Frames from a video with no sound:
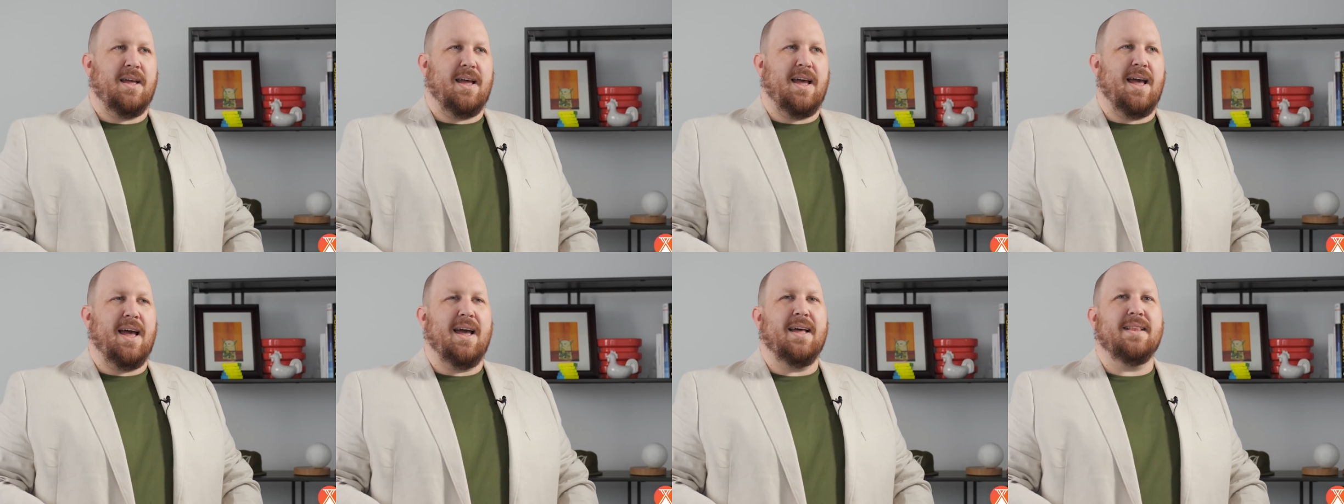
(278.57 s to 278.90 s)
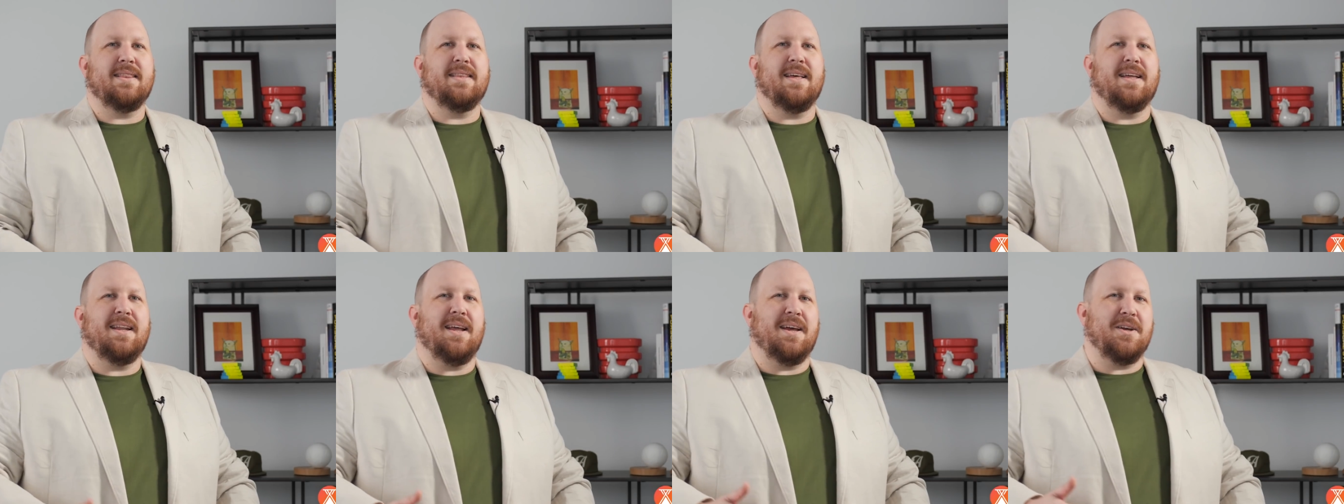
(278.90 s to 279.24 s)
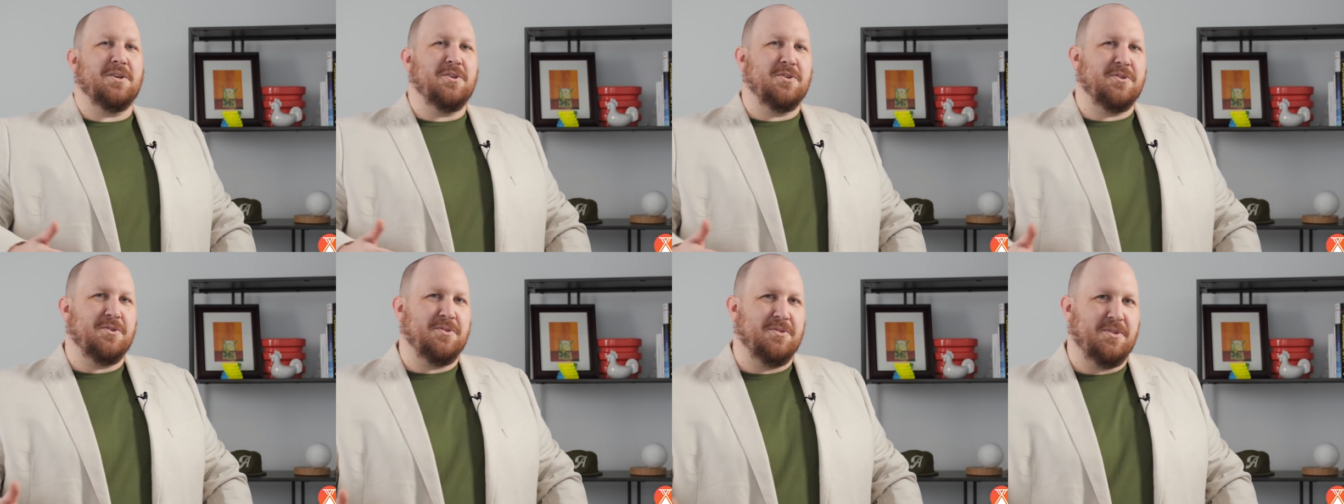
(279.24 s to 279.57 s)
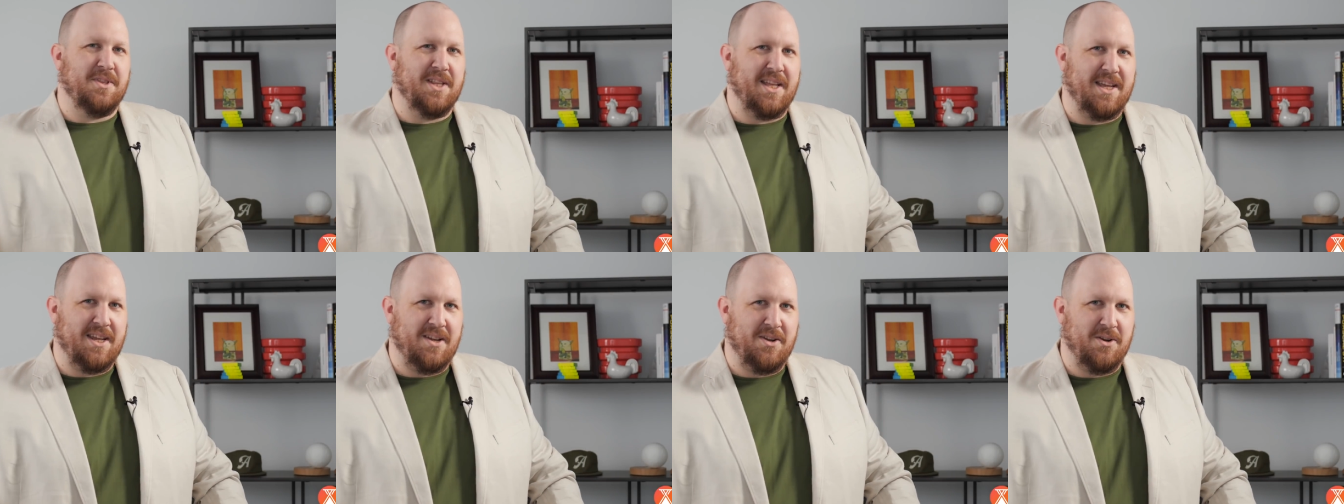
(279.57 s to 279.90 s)
add that extra
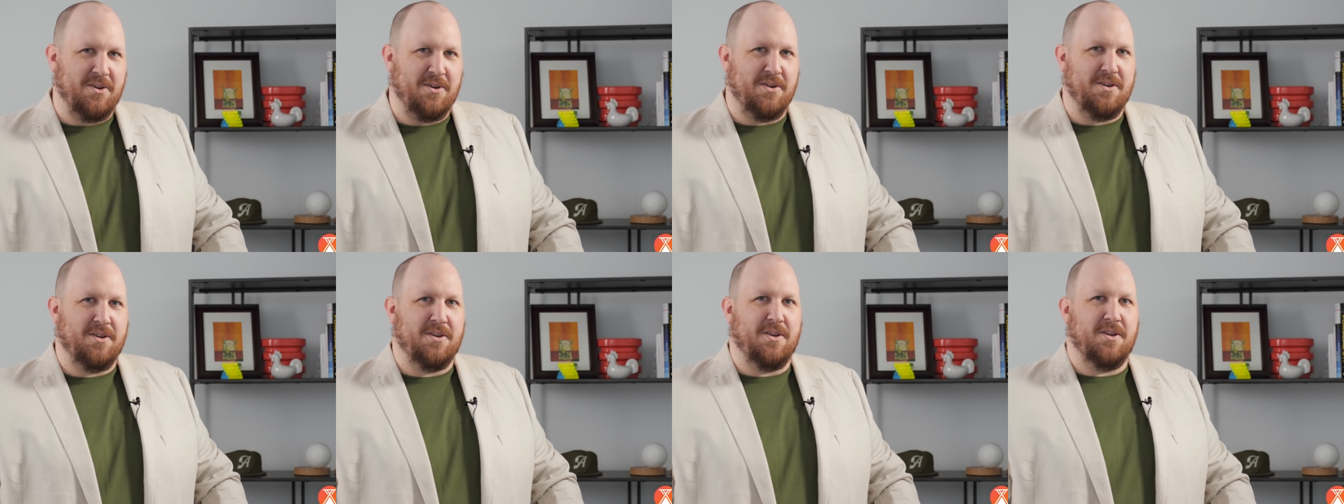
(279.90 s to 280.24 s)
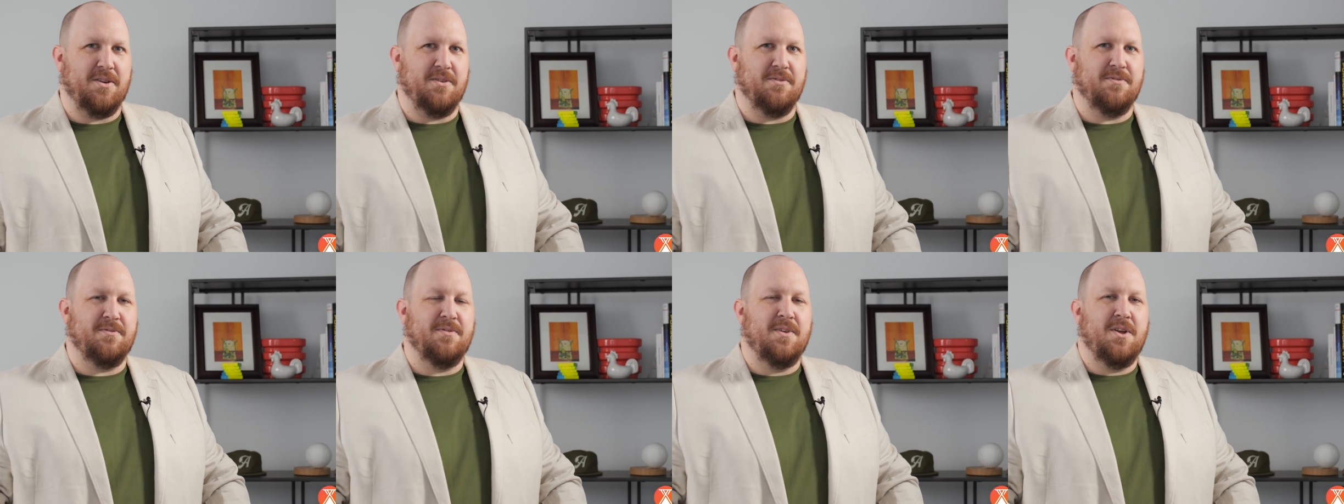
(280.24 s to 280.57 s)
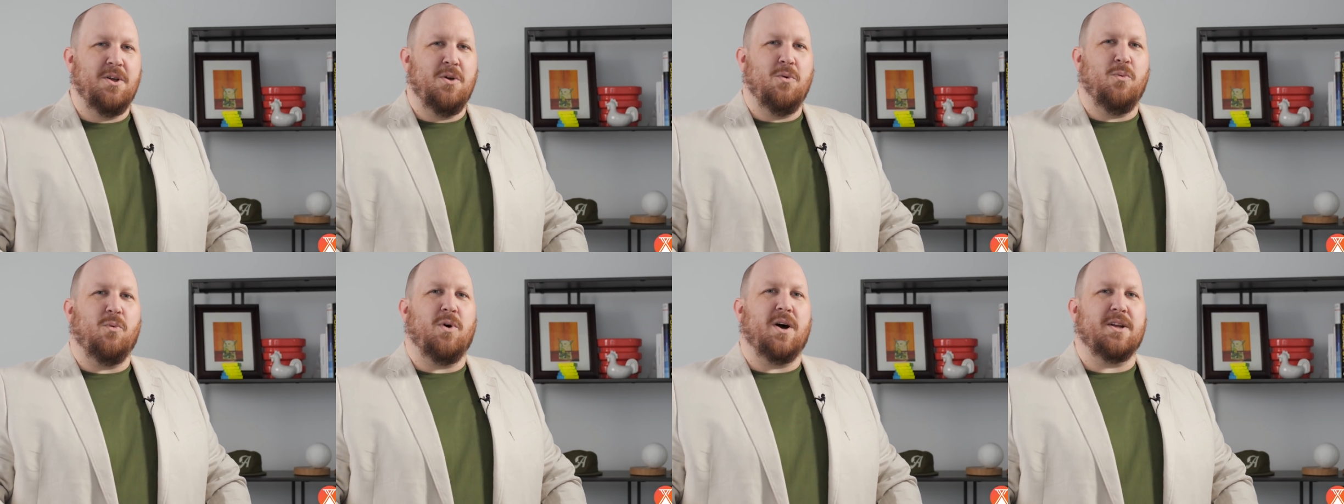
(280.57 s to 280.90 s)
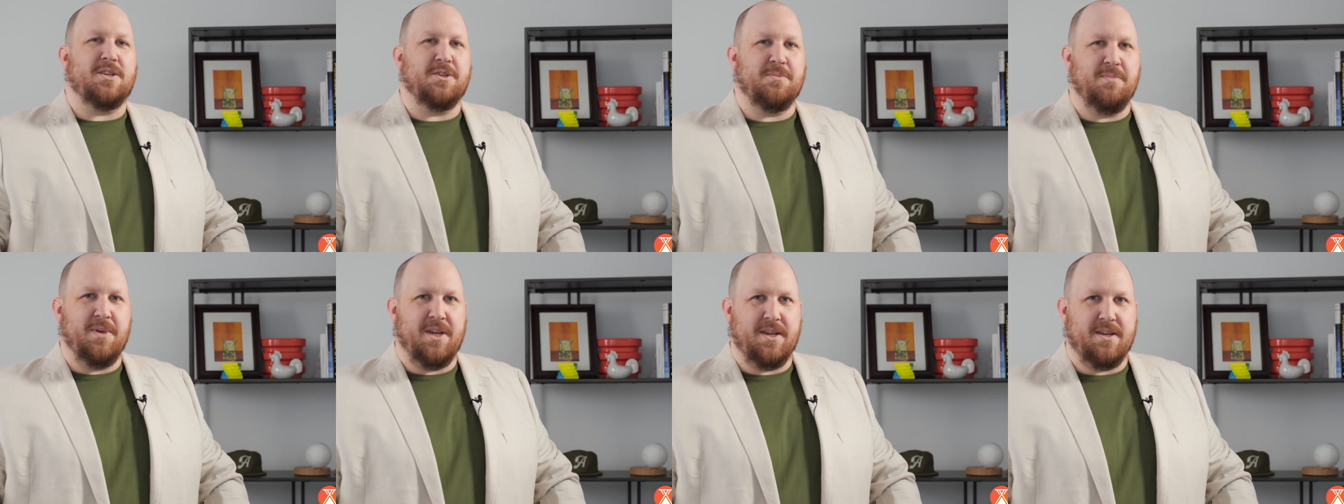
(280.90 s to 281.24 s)
layer of
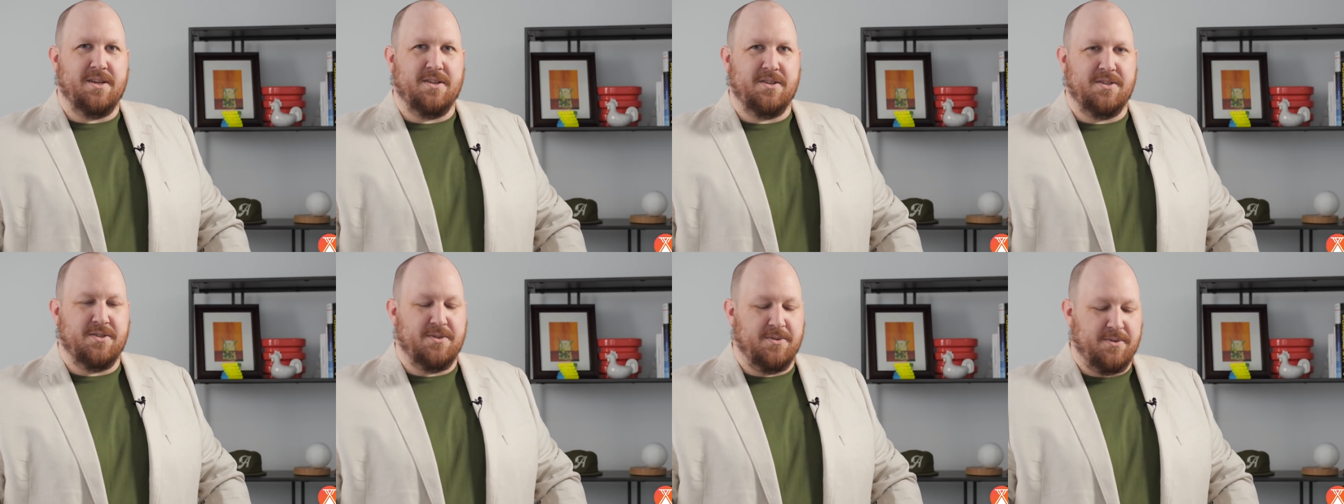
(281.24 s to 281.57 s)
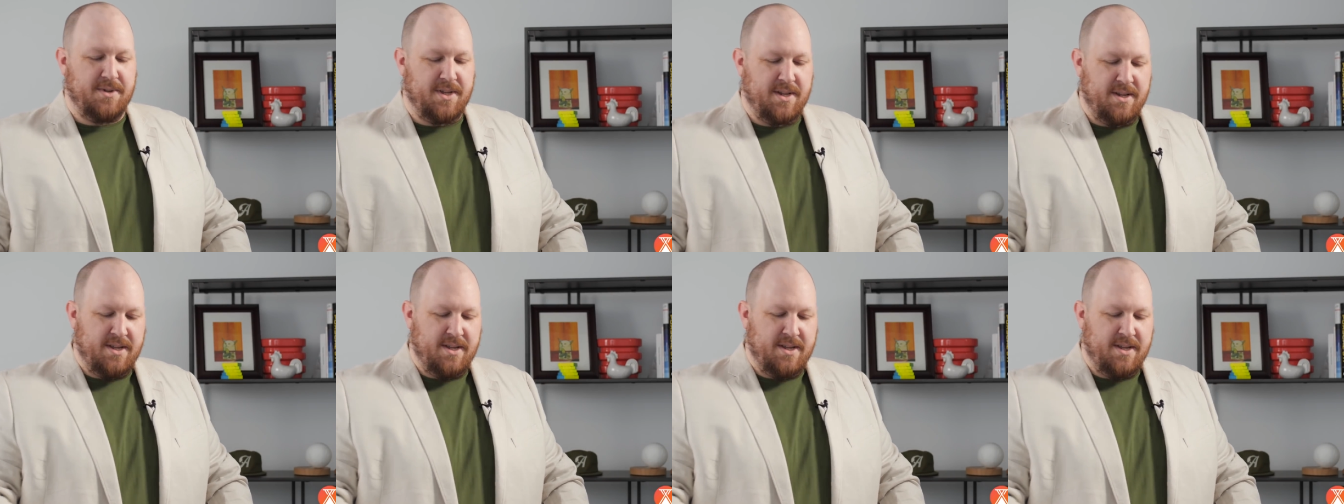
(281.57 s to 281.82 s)
watchmaking to it.